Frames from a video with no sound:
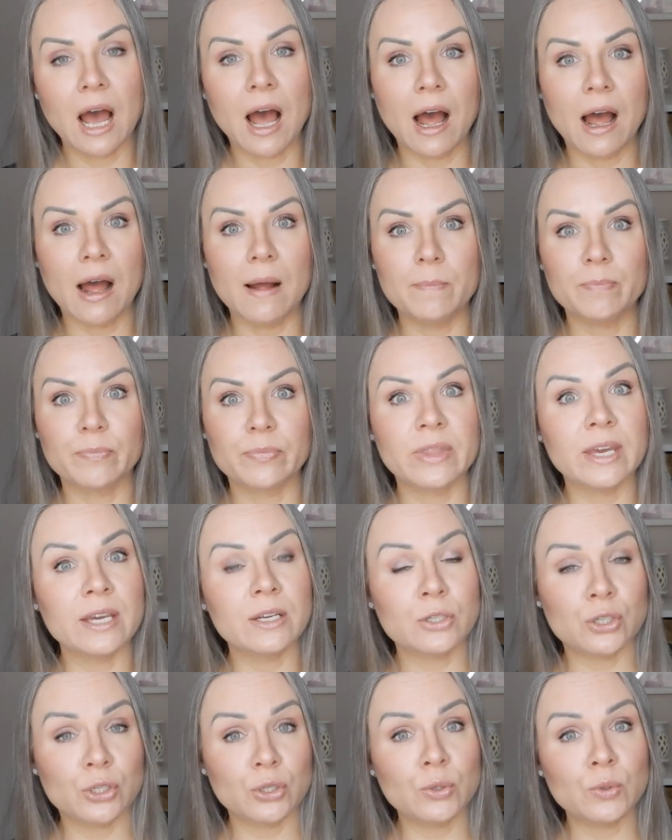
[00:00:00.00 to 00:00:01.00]
Um,
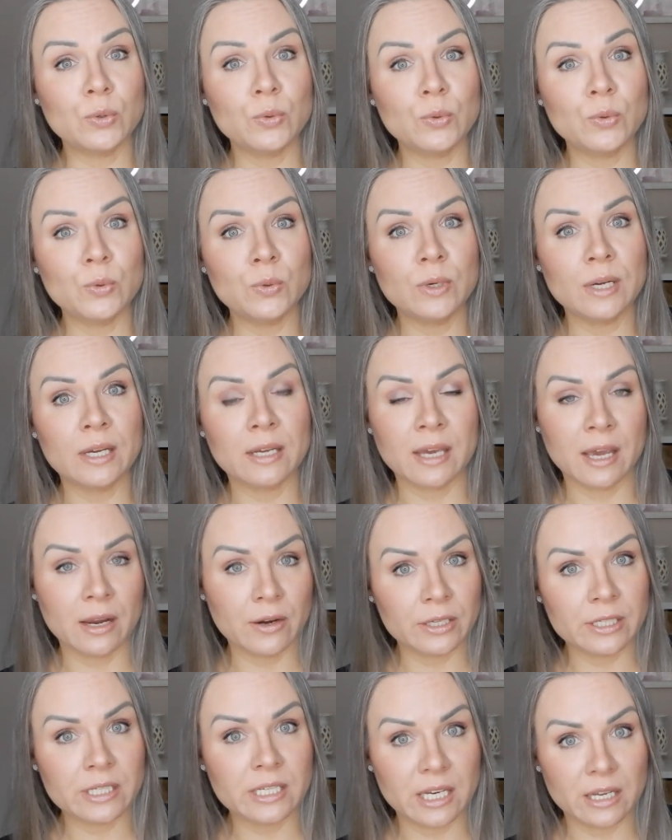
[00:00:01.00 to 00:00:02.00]
they do
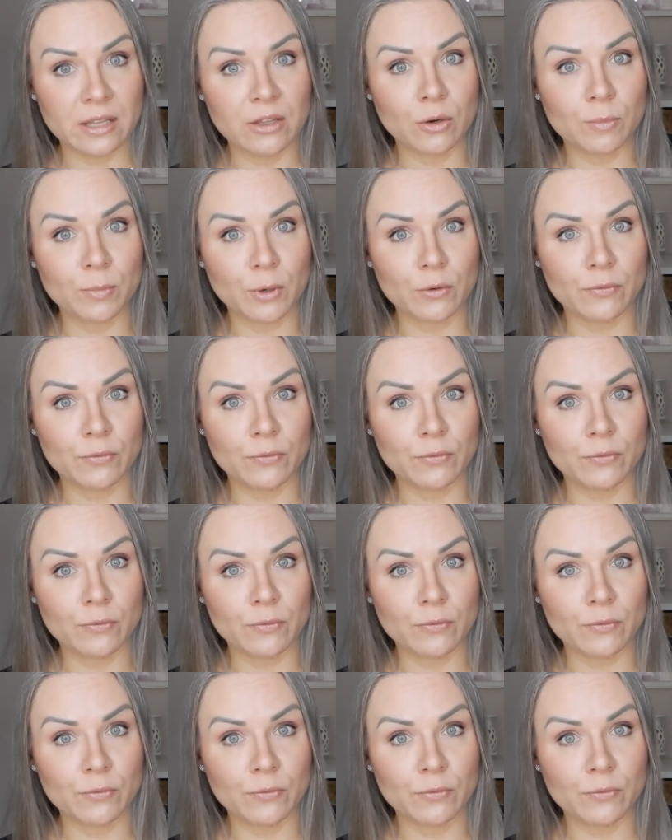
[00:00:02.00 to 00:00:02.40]
guarantee their